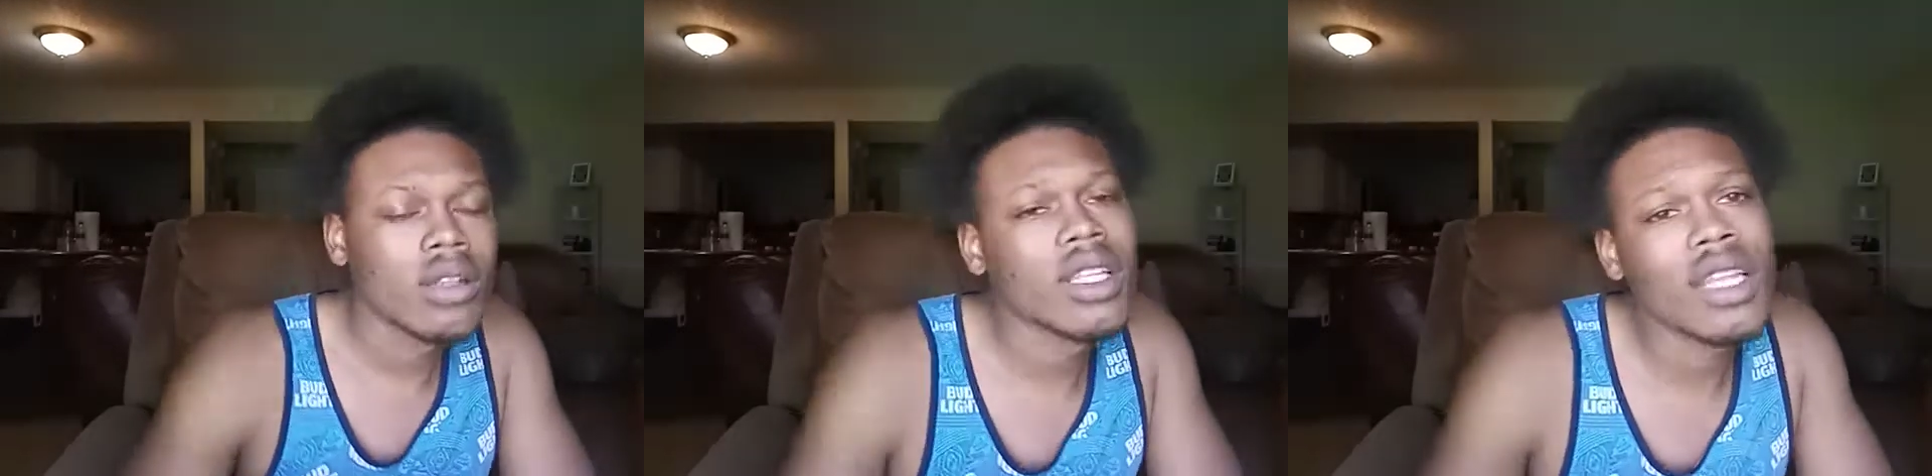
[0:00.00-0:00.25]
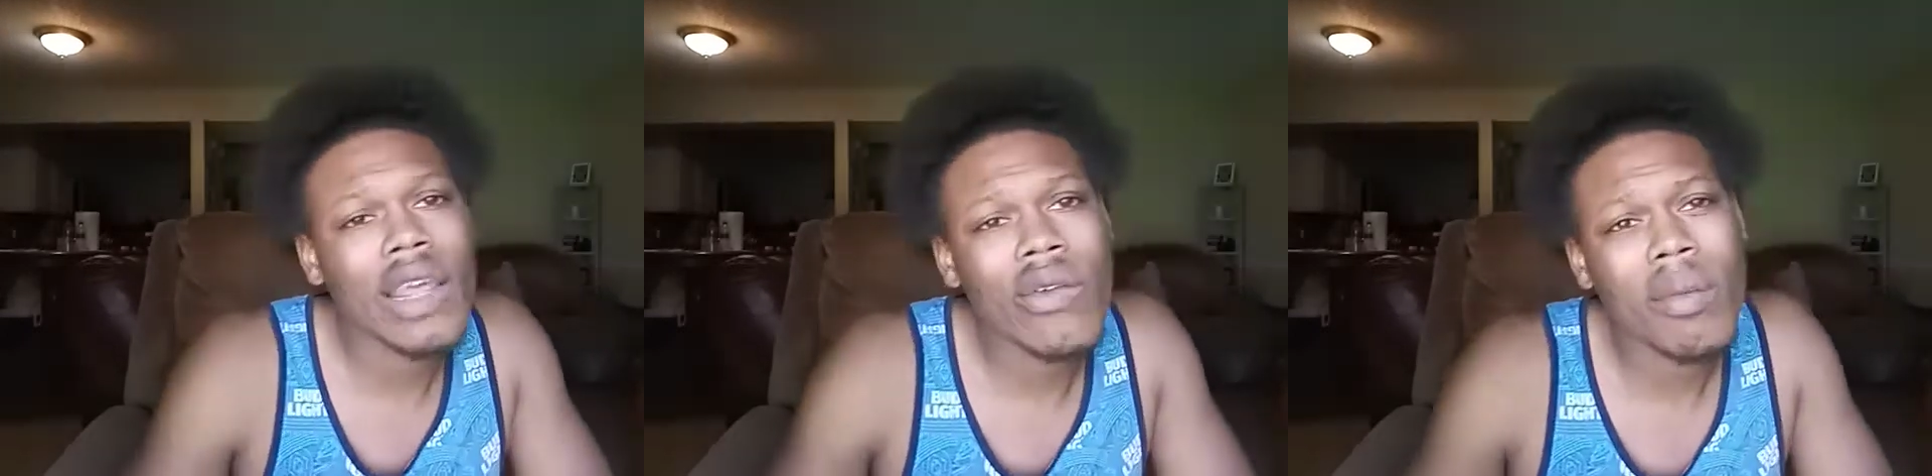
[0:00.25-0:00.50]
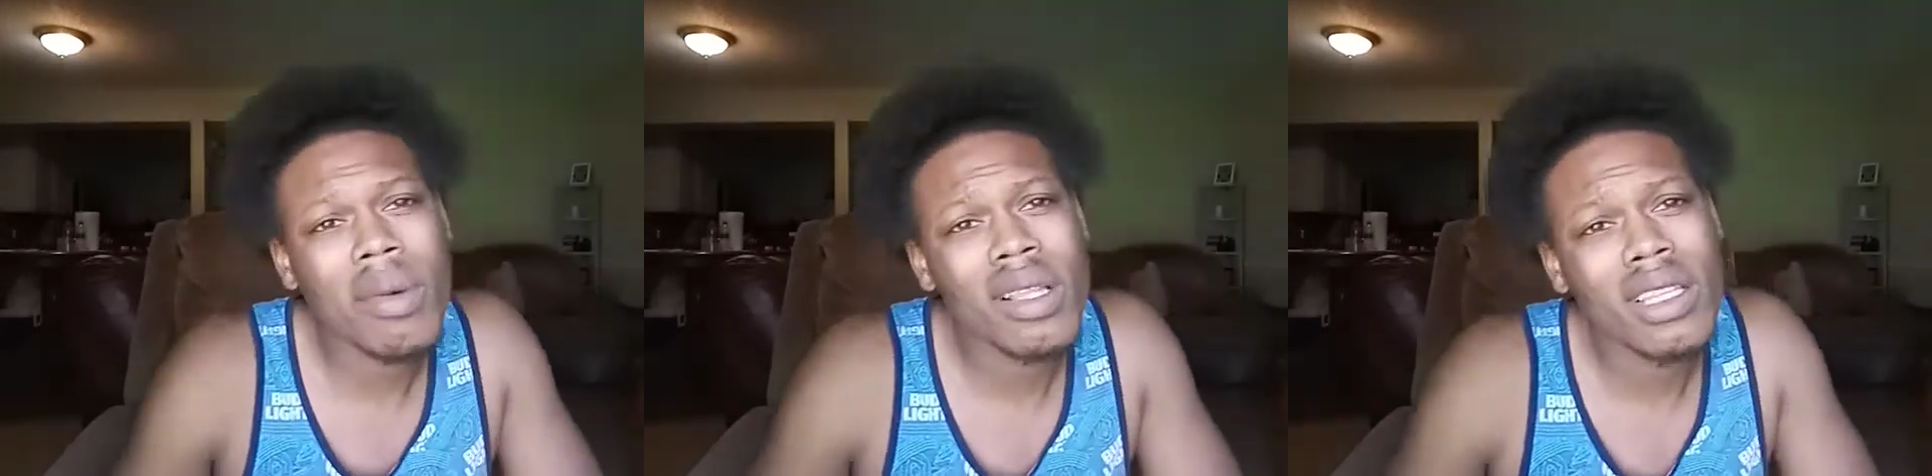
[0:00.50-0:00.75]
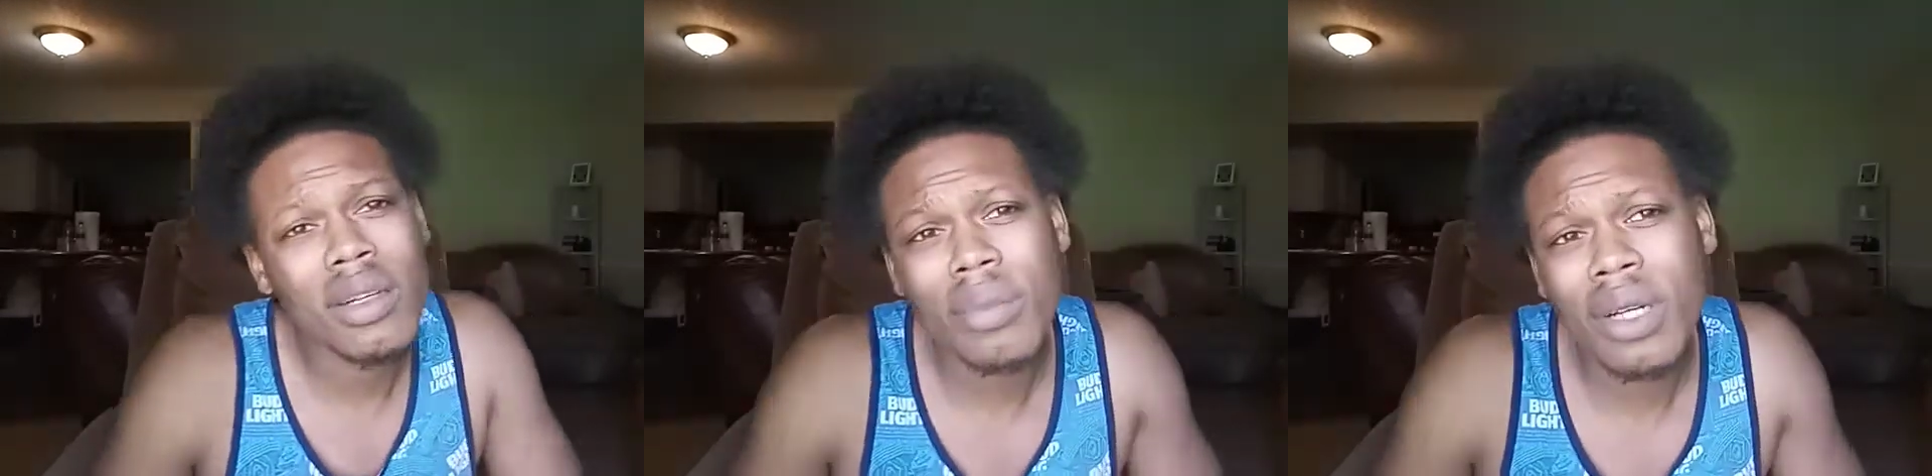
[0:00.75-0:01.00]
Then they want my
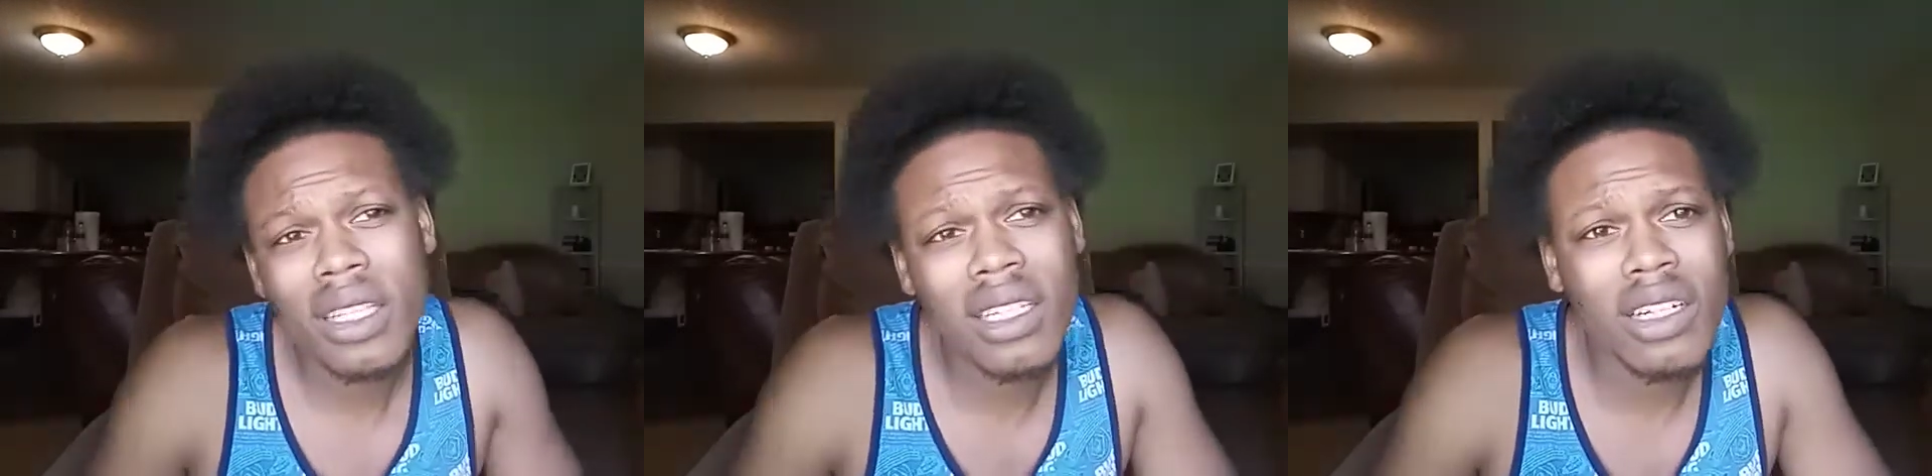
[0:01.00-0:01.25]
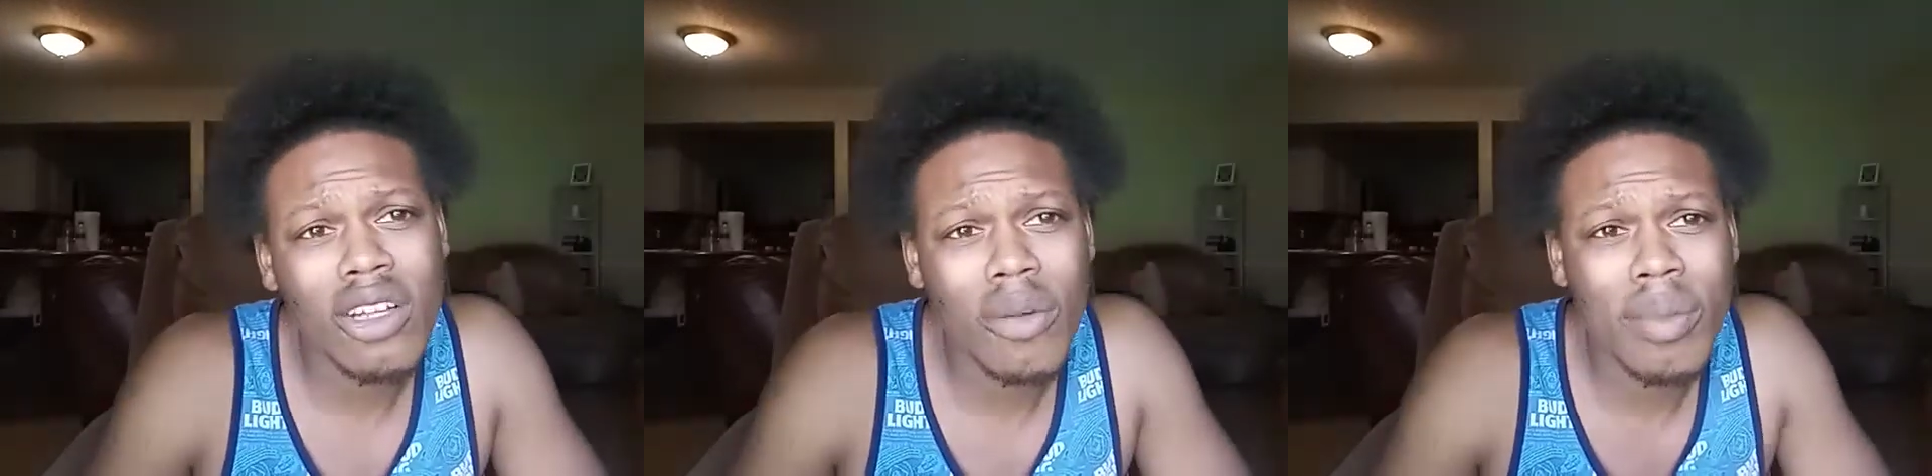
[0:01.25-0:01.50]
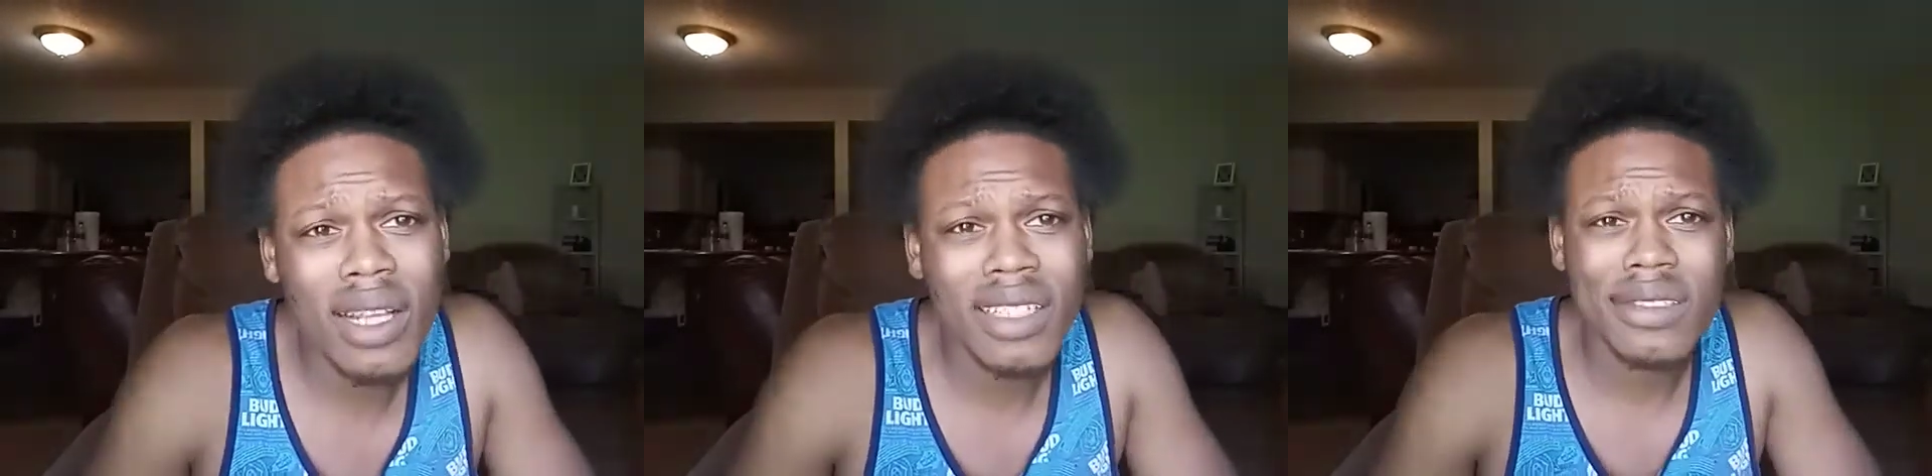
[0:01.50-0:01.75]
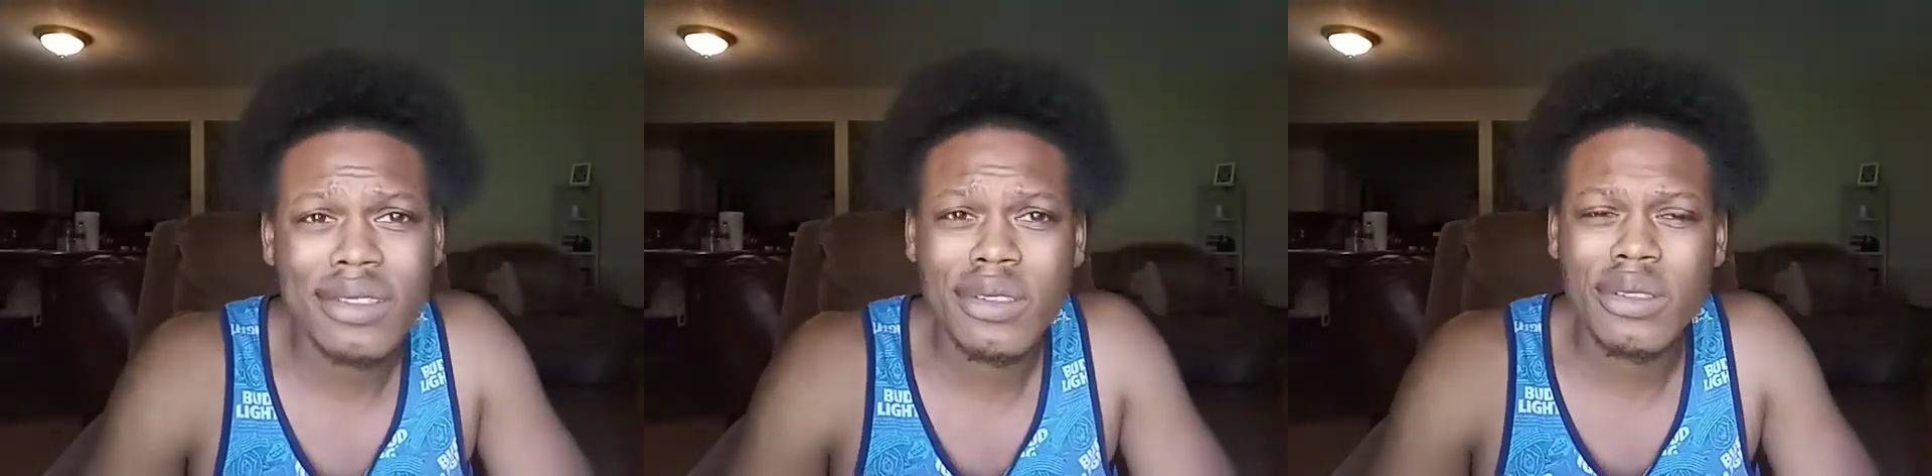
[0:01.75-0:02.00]
little brother to go back
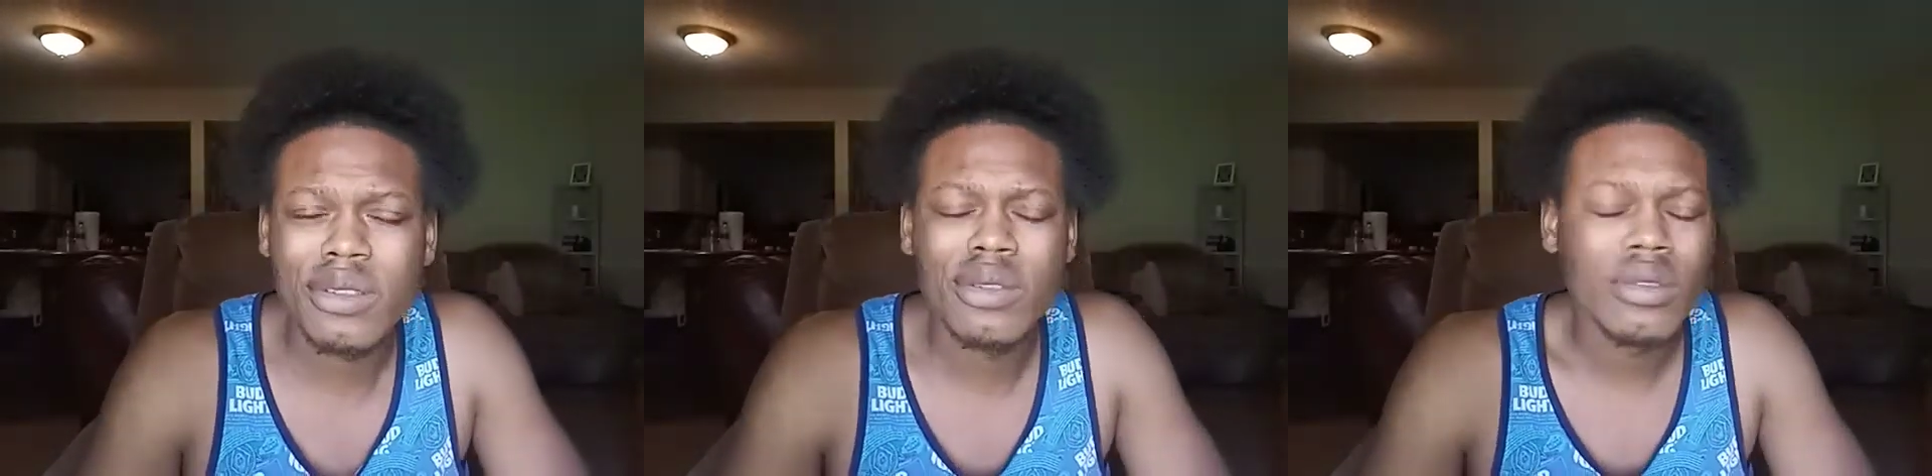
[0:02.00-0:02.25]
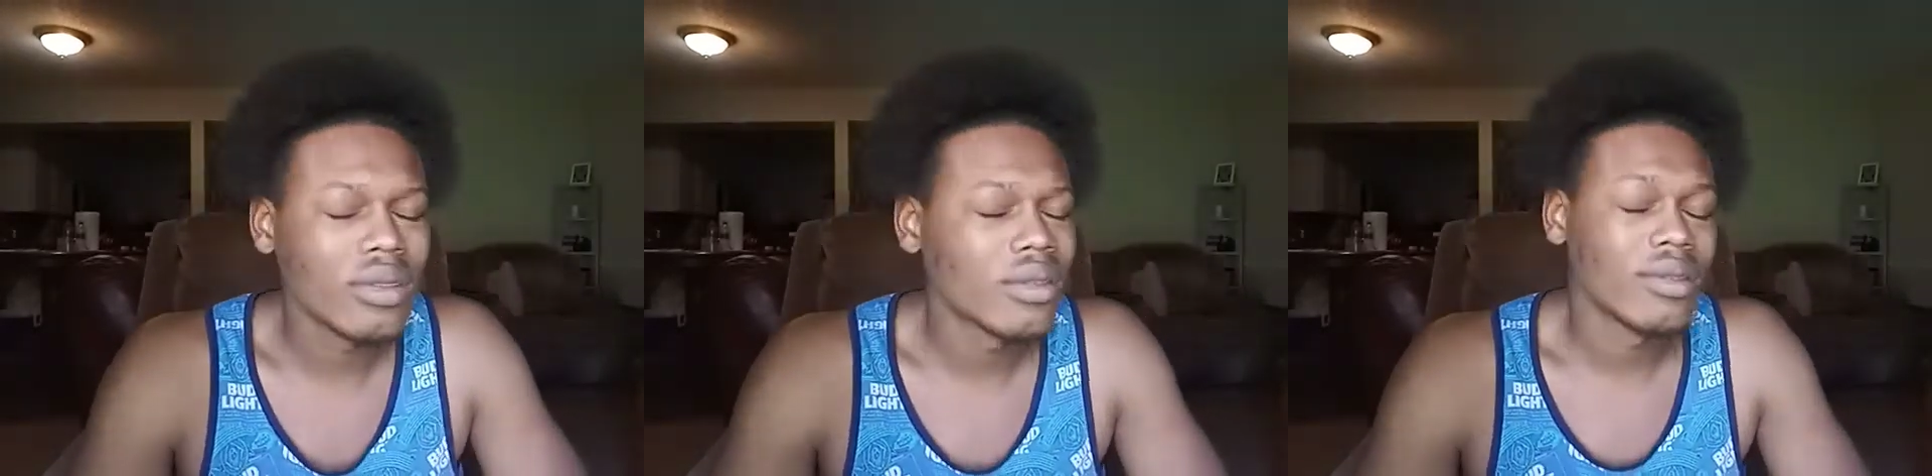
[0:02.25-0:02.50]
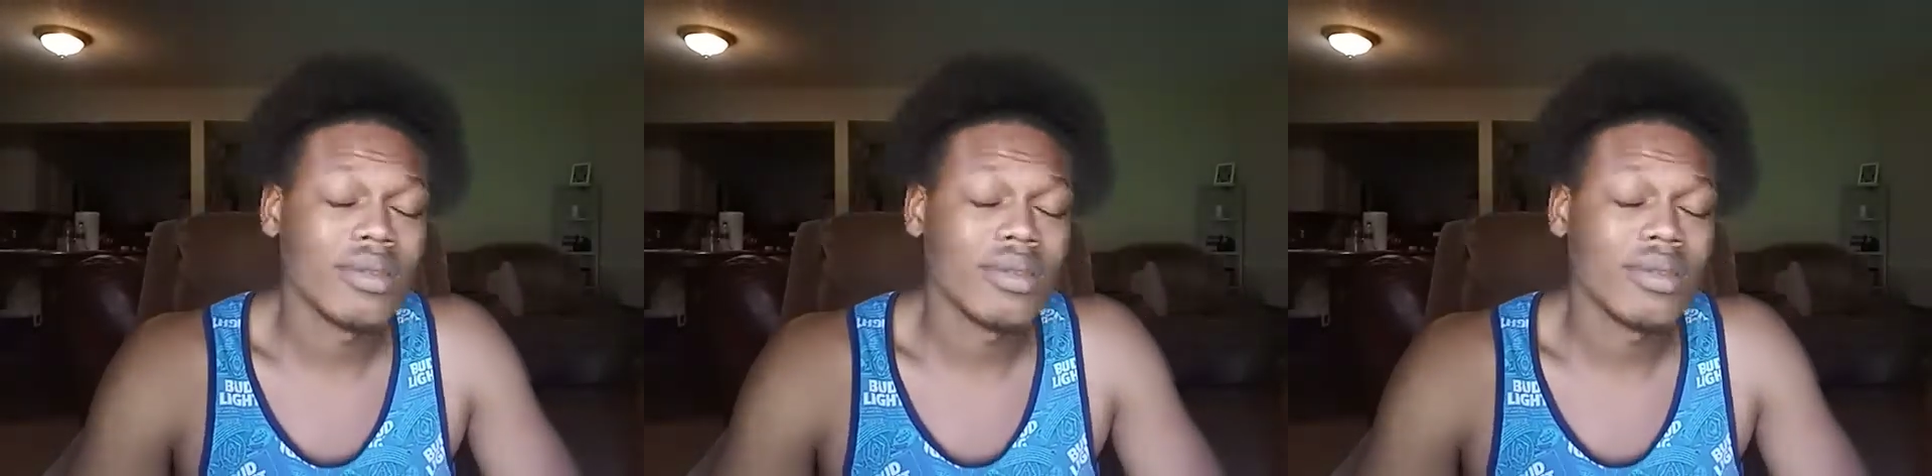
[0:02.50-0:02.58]
to school.